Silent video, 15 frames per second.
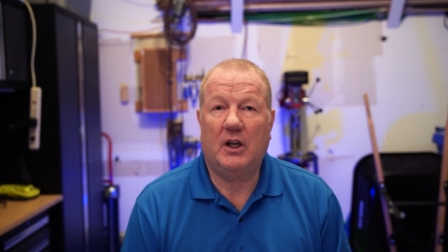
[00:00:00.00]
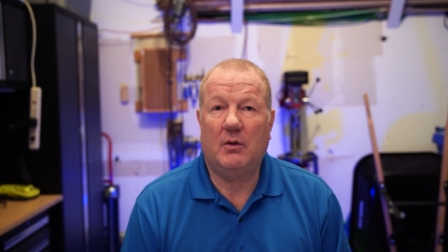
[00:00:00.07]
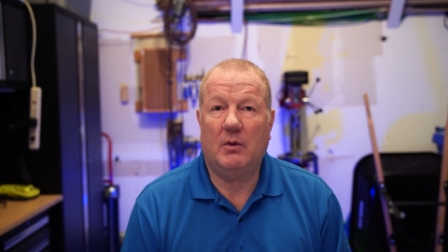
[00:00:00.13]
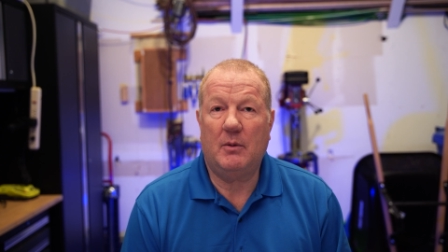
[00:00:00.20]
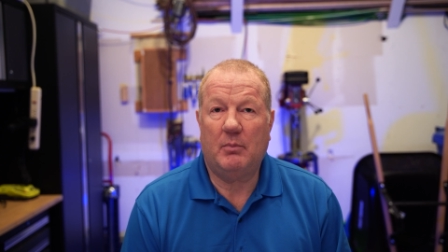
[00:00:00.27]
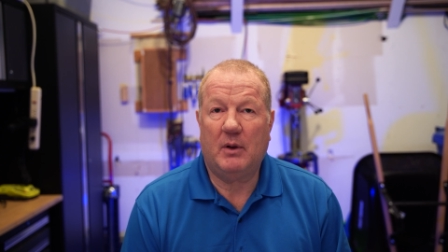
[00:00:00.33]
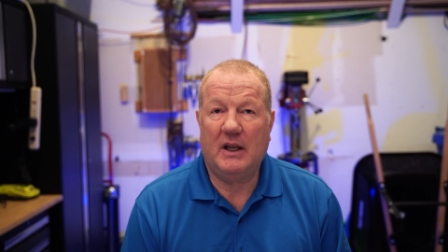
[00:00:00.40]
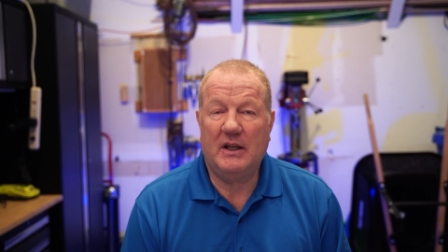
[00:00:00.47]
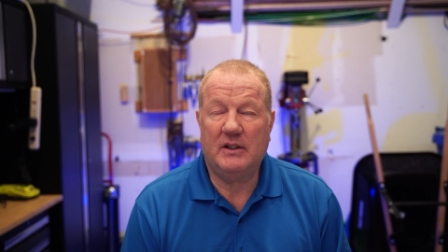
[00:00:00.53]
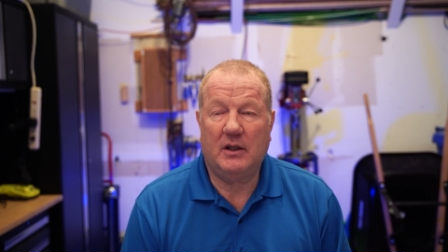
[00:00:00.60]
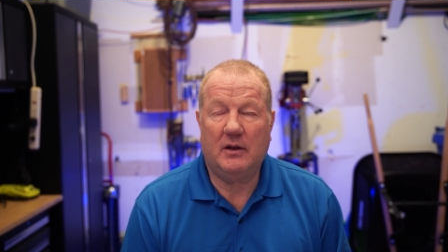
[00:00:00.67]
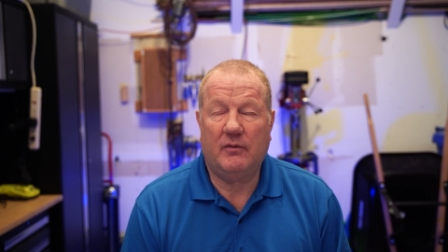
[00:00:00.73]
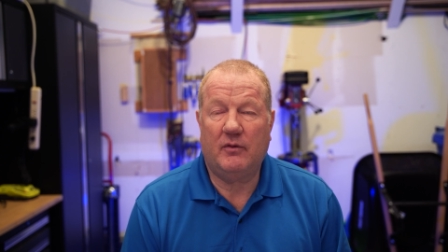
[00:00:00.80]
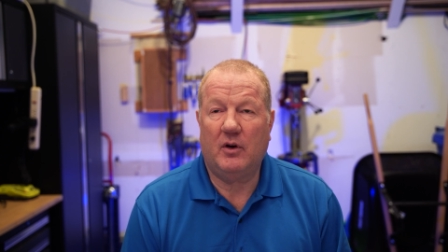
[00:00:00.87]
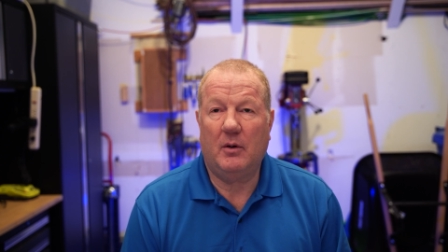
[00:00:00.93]
to replace
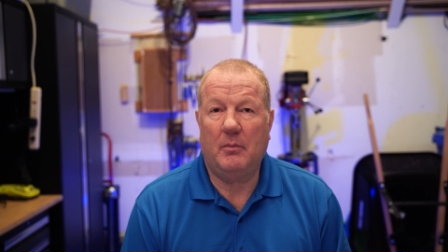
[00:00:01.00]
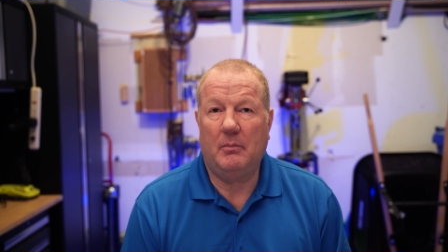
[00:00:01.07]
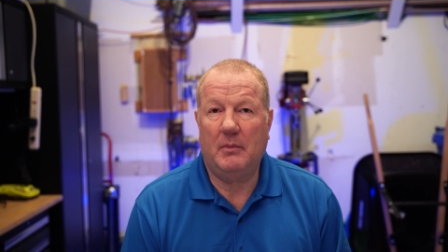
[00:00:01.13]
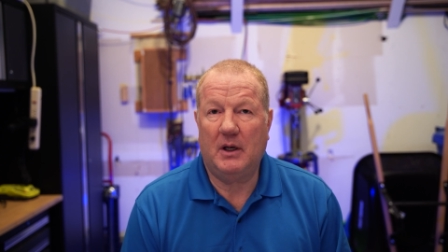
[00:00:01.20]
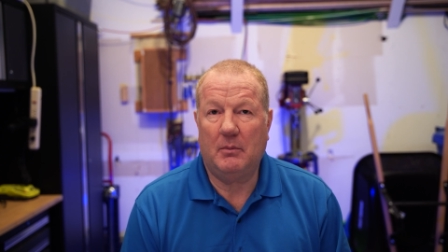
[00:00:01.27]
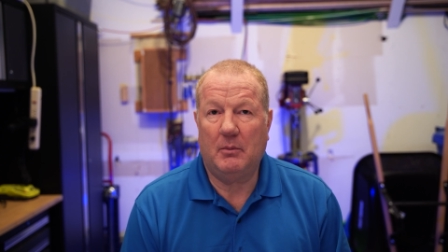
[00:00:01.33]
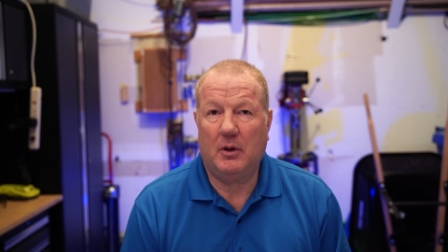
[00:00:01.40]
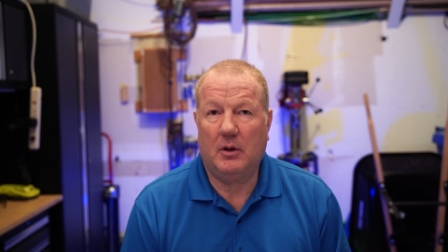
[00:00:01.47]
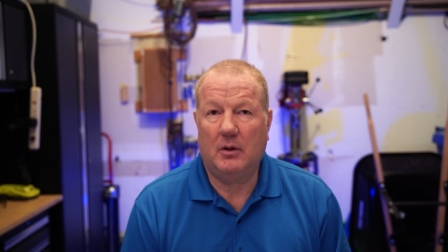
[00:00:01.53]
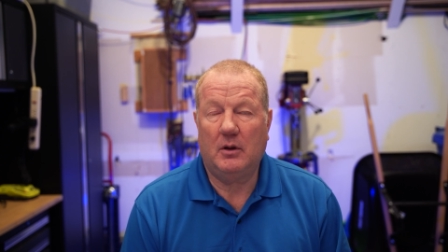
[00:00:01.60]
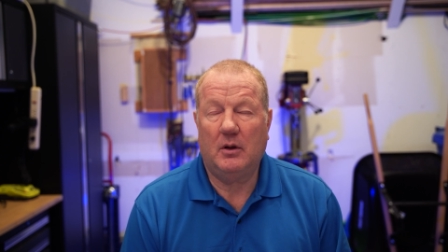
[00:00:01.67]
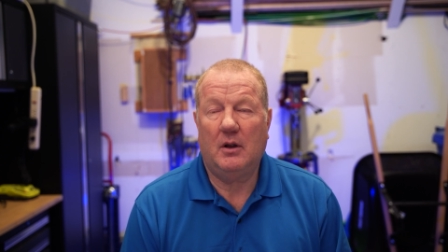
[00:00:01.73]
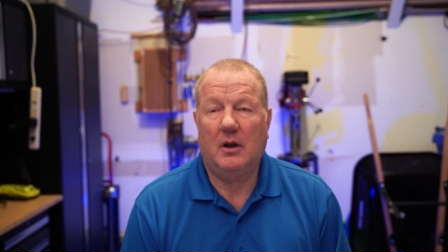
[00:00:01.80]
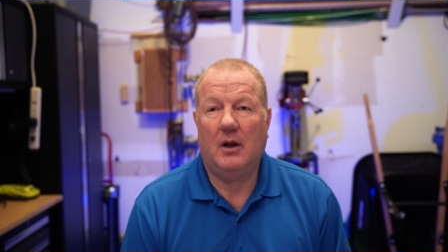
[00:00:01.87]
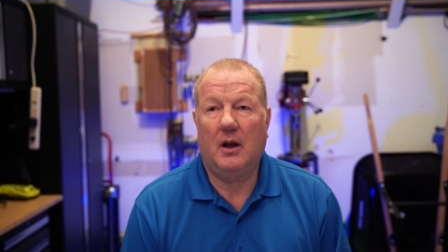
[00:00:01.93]
it for a
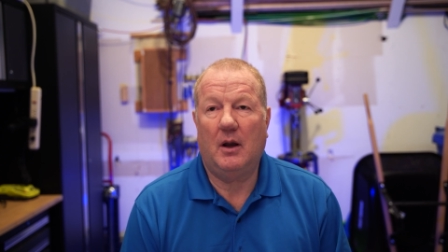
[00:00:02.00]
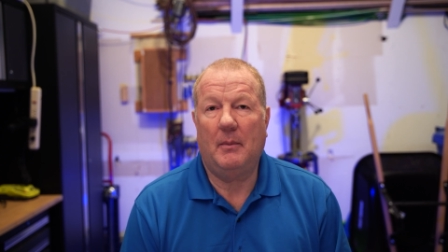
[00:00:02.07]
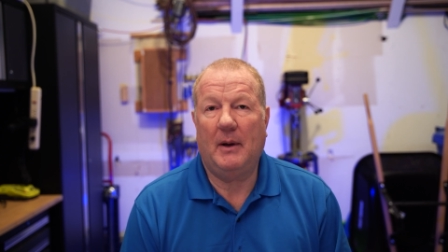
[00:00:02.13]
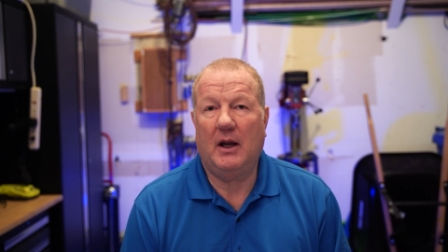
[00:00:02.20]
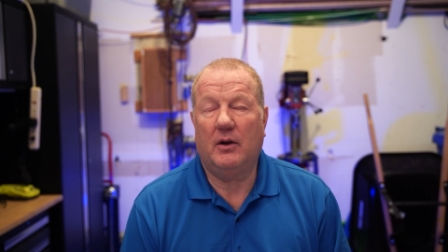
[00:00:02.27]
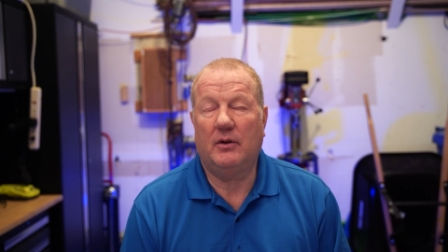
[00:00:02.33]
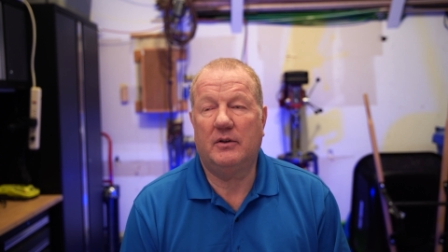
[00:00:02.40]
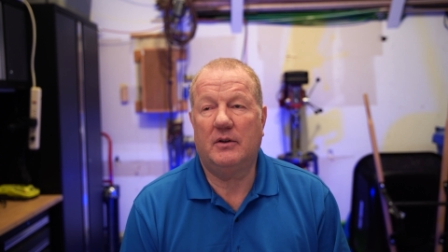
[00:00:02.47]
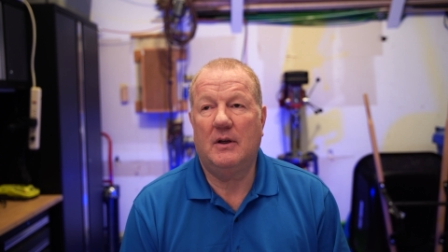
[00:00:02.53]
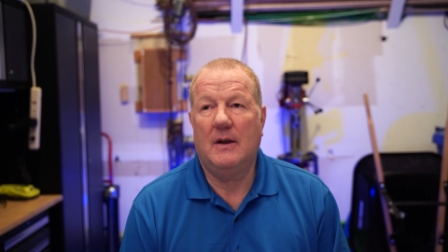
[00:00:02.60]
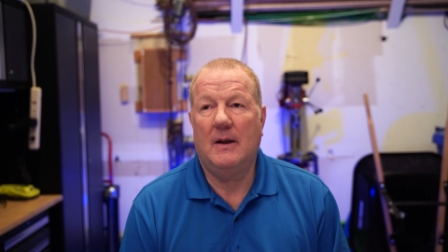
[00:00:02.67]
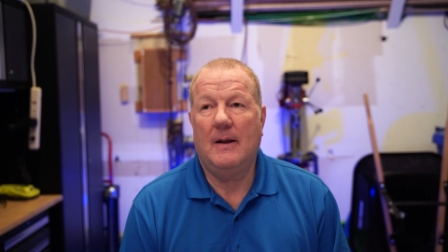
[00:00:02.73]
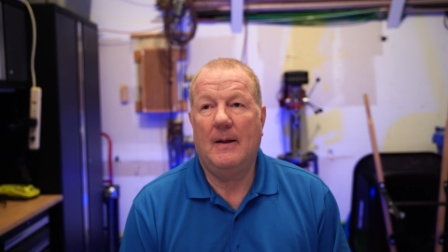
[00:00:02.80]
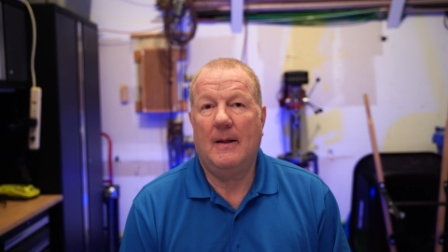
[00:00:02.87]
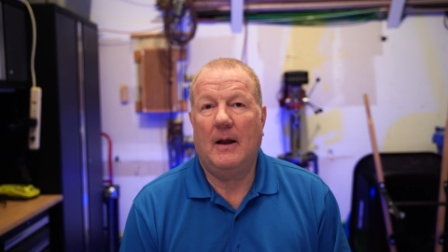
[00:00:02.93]
minimal amount,
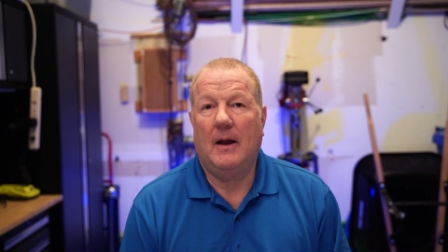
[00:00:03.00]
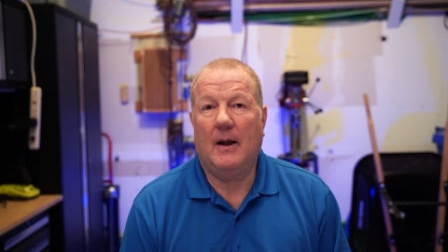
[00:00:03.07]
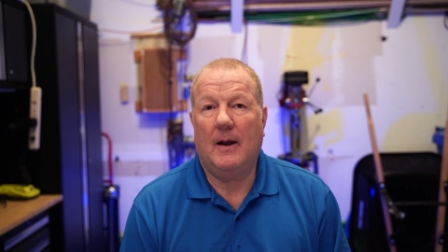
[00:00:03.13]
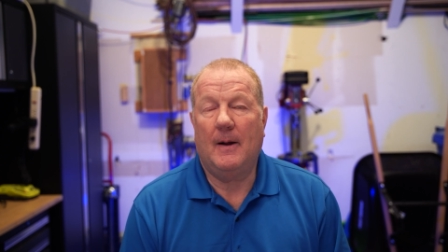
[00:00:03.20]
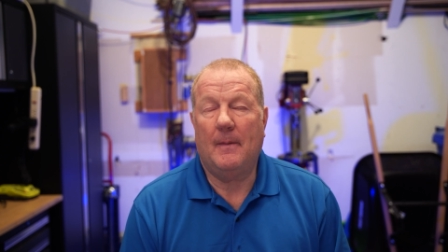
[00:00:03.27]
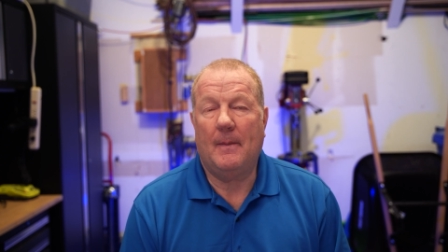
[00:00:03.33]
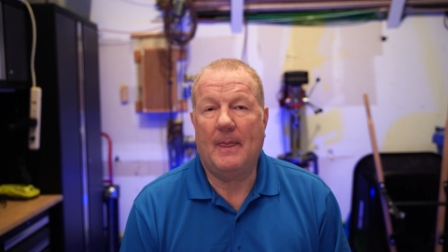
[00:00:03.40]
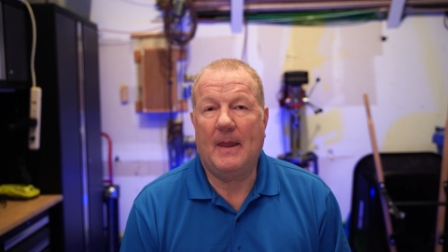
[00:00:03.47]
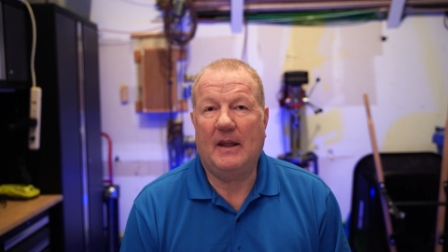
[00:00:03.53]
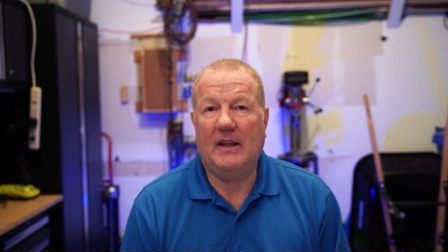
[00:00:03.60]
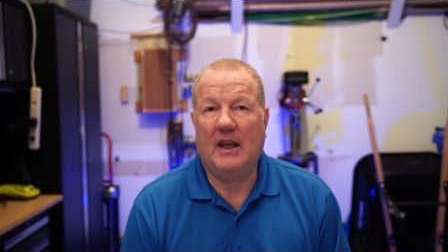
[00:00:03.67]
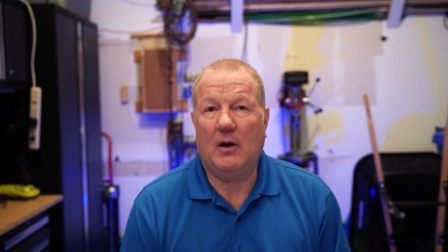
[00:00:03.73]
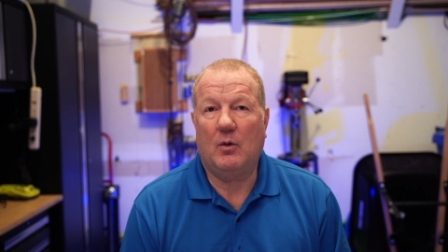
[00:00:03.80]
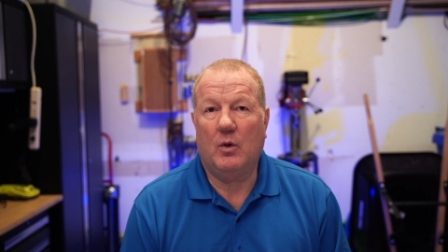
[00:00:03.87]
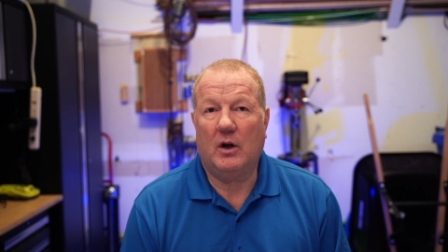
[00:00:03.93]
and
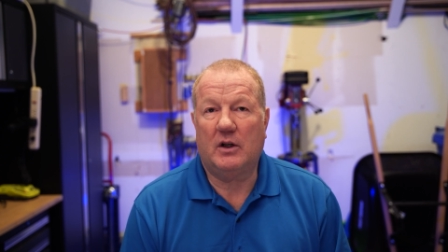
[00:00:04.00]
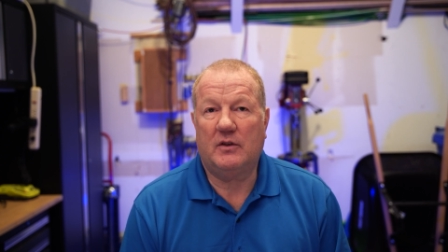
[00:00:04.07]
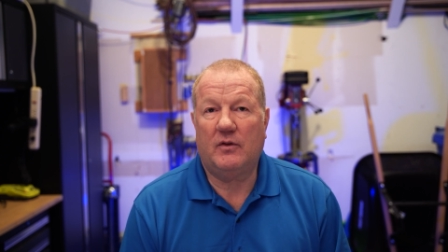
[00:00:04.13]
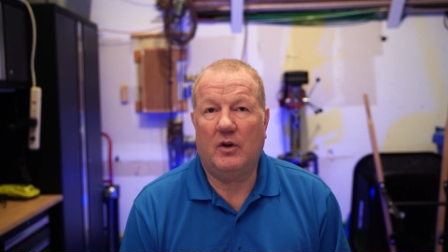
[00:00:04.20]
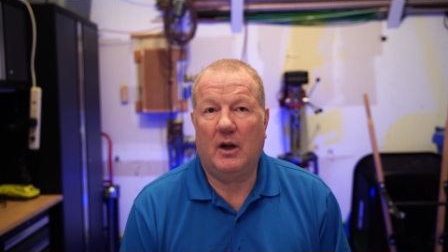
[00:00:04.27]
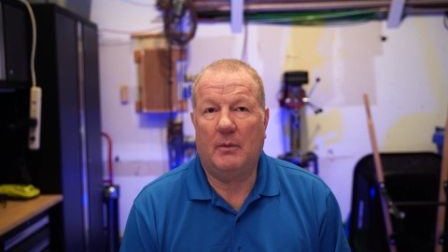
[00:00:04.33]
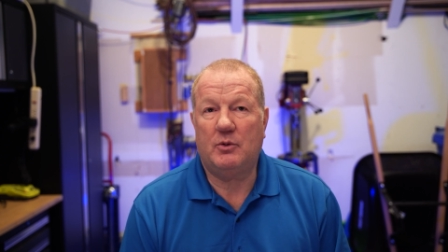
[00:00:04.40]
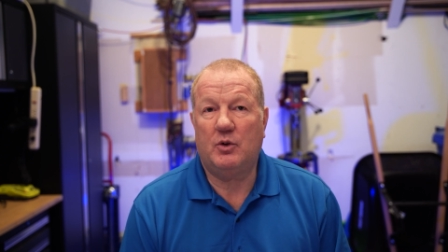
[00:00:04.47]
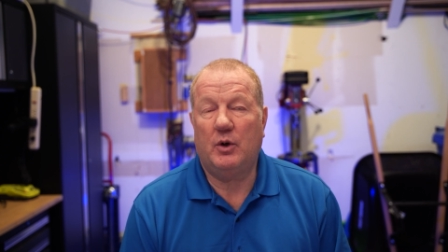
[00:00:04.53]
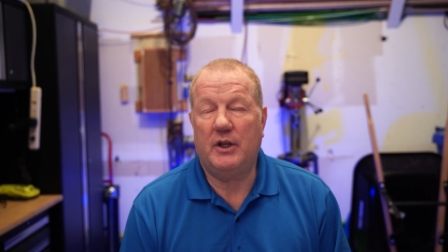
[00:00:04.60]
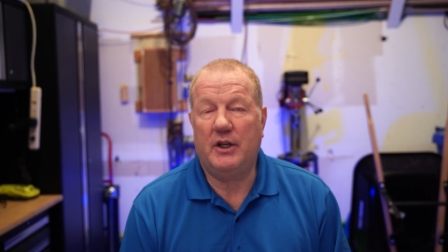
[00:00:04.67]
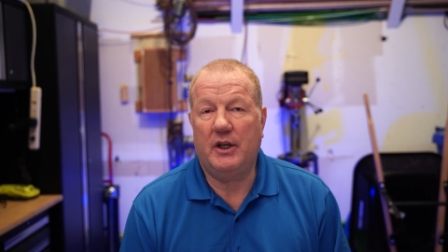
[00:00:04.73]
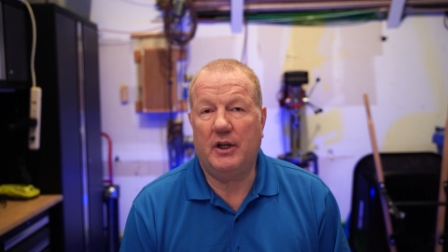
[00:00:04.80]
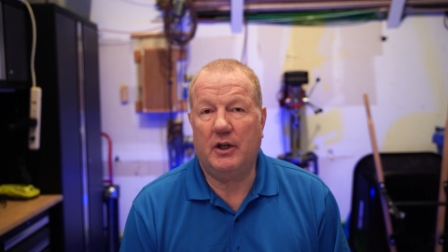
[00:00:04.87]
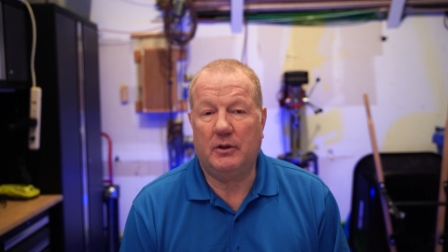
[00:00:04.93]
that works for up to a
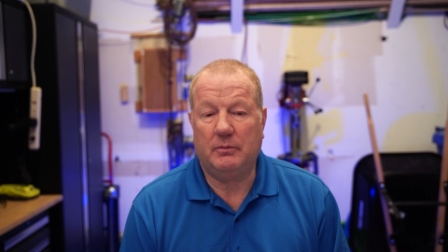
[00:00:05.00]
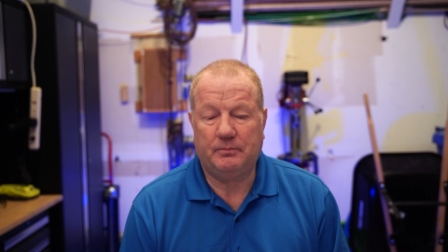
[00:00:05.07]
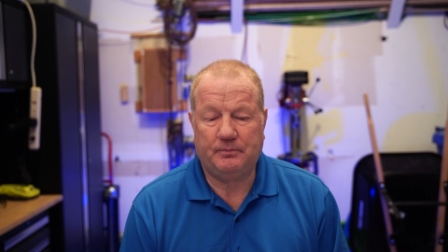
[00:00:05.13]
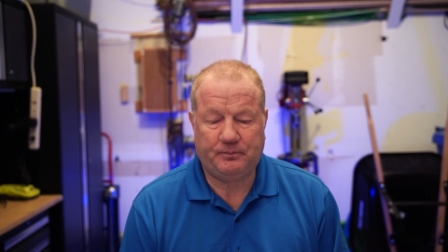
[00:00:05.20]
year.